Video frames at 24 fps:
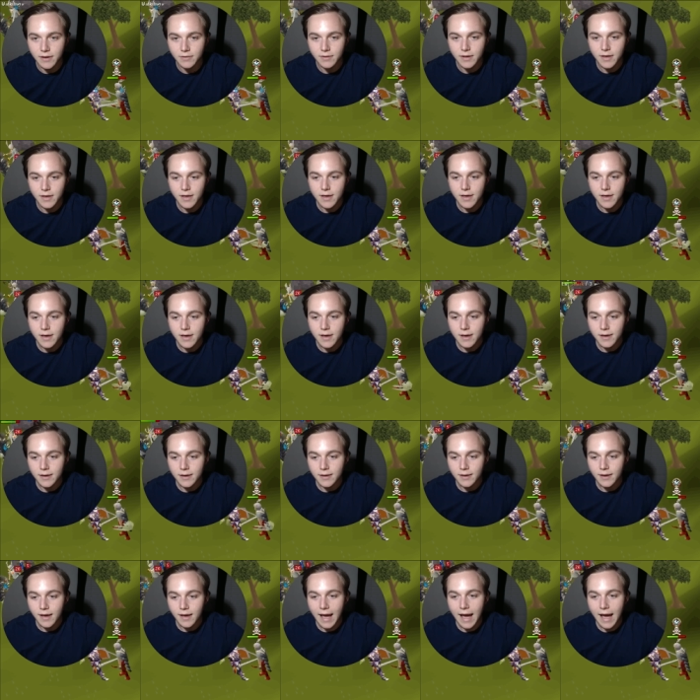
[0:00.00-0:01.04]
out.
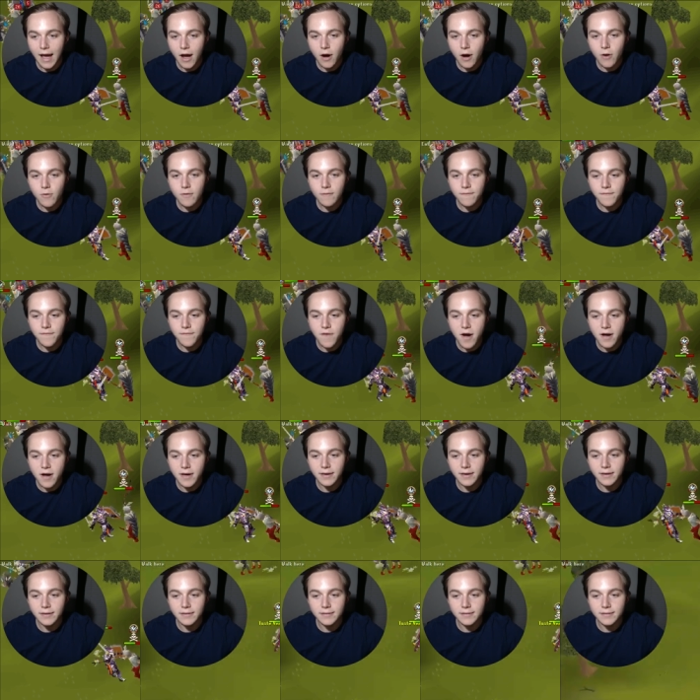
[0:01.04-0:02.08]
How
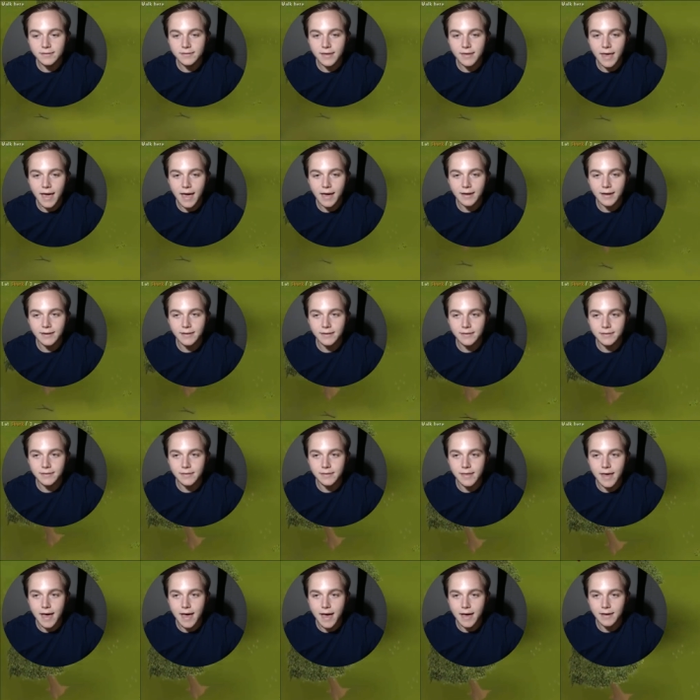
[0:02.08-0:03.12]
fucking sad
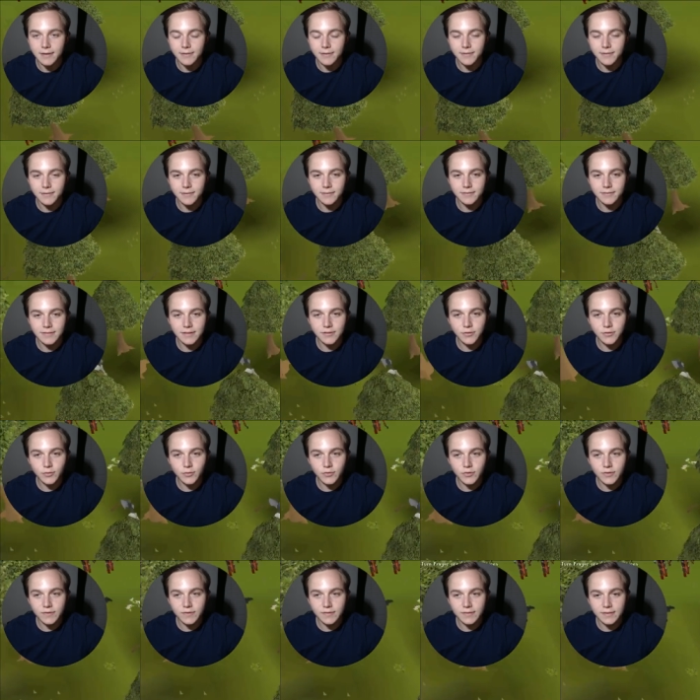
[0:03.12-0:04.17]
is that? Did
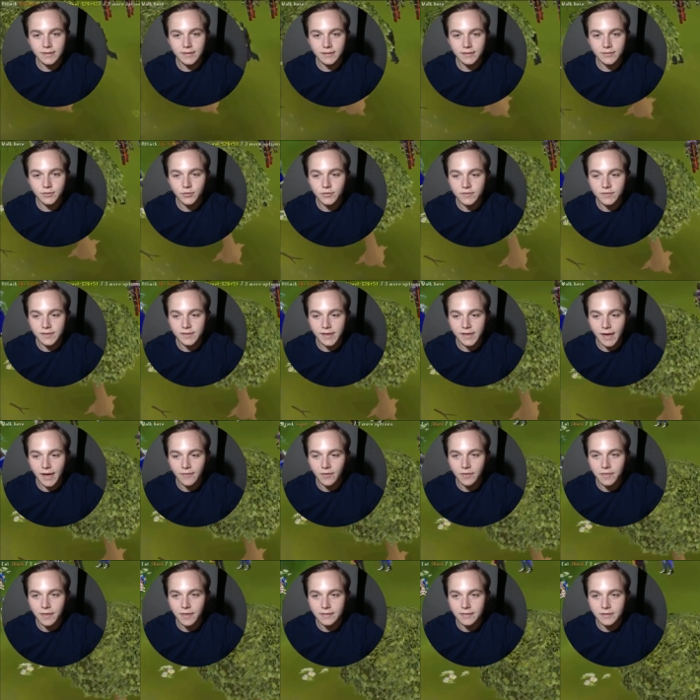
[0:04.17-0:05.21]
you just did you see
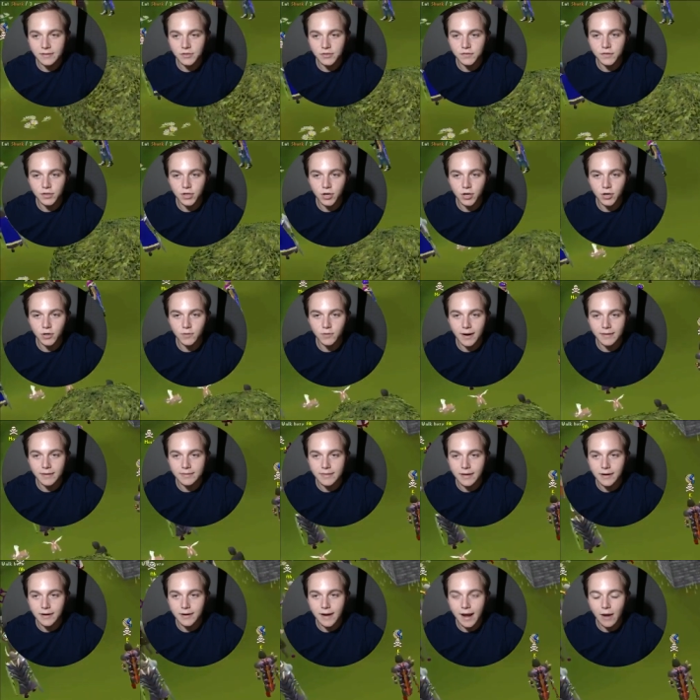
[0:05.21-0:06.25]
everything that just occurred
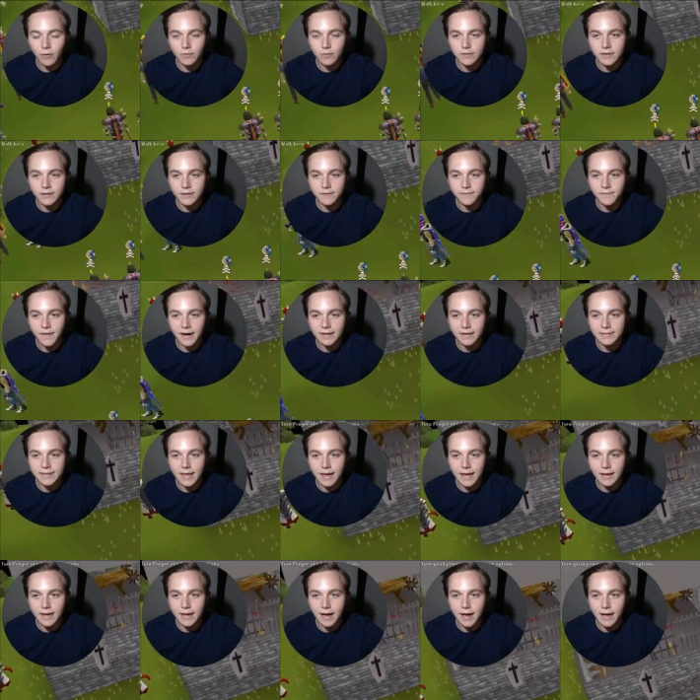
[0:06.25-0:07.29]
right there? I was gonna fight
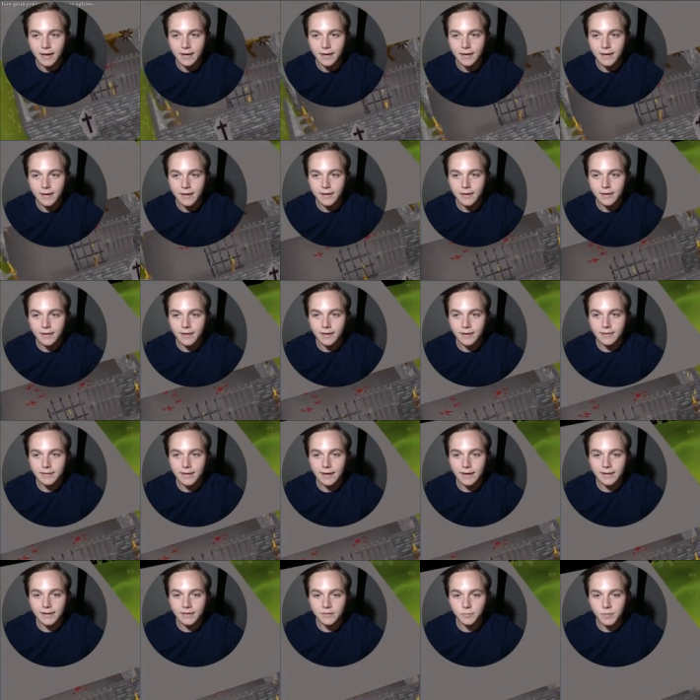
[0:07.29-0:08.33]
that guy and
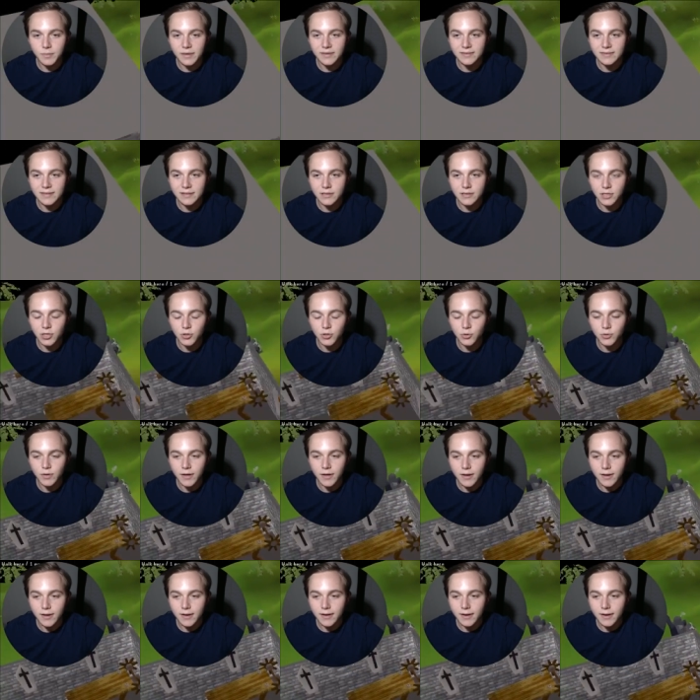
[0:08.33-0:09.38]
get his beastie loot.
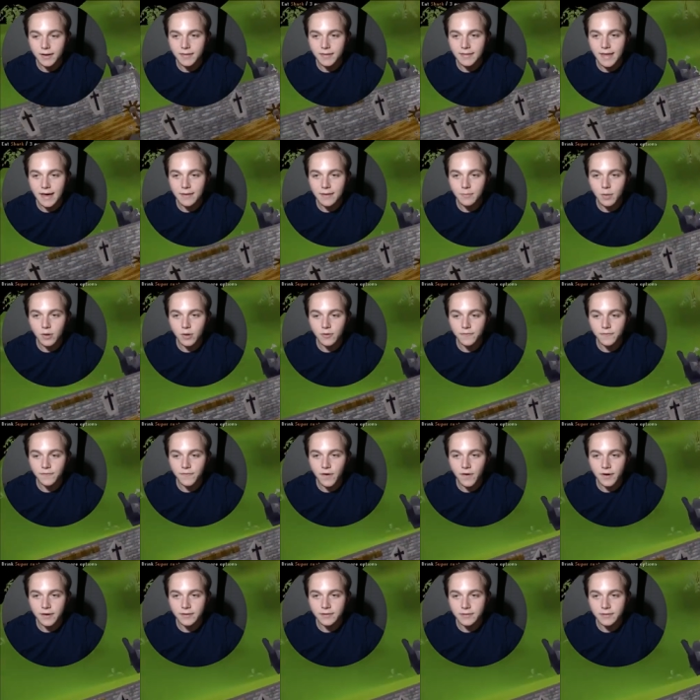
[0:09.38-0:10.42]
And then that
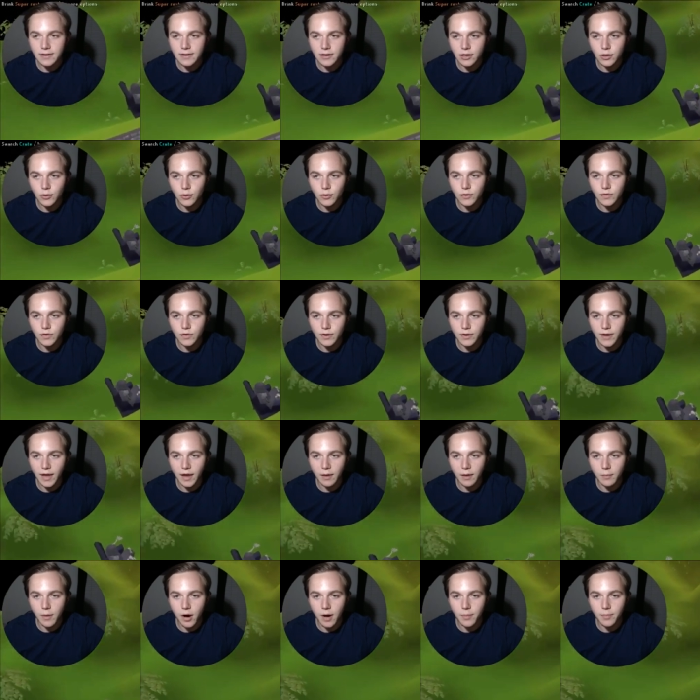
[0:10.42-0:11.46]
motherfucking loser
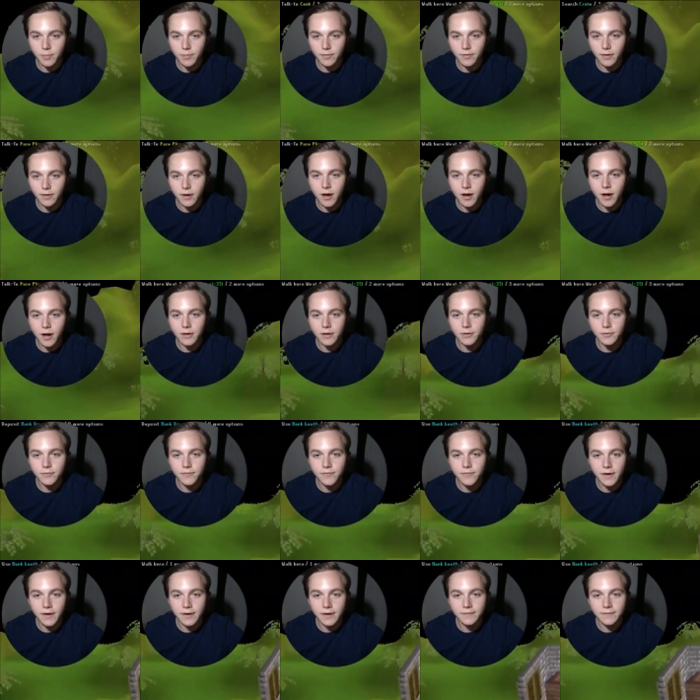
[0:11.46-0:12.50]
came up. Ah, you
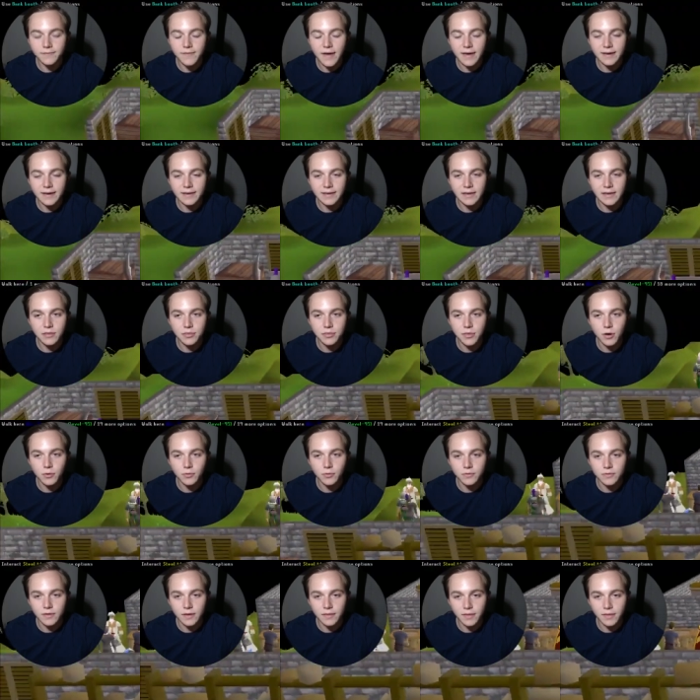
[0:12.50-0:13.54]
fucking faggot.
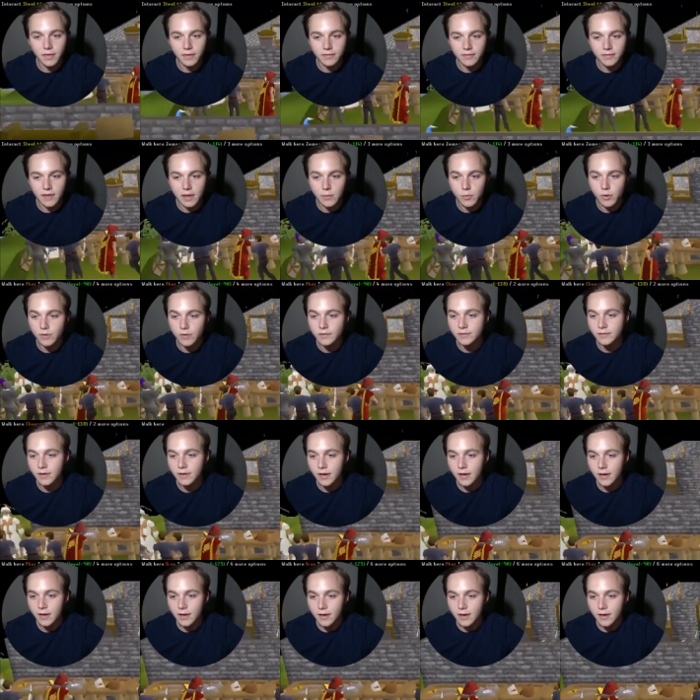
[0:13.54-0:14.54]
Ethos, I think his name was.